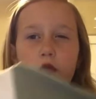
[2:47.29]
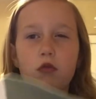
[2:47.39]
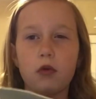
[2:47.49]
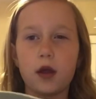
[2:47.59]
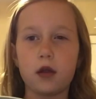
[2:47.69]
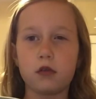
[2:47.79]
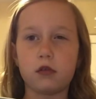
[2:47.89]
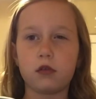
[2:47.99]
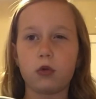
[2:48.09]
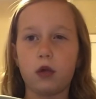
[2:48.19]

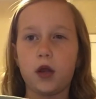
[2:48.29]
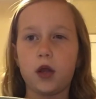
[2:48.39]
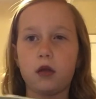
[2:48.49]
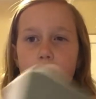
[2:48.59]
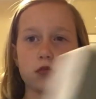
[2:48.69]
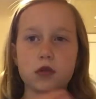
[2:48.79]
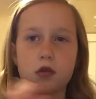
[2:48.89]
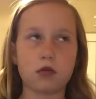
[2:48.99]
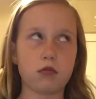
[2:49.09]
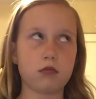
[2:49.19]
grayish green.
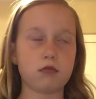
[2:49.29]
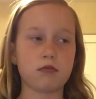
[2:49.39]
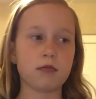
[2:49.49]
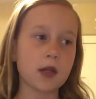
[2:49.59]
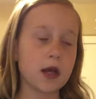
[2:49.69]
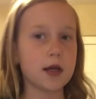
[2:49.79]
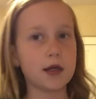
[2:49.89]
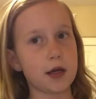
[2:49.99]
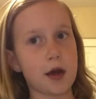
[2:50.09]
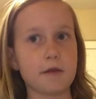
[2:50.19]
So
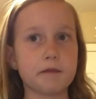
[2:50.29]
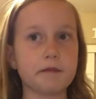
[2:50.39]
yeah.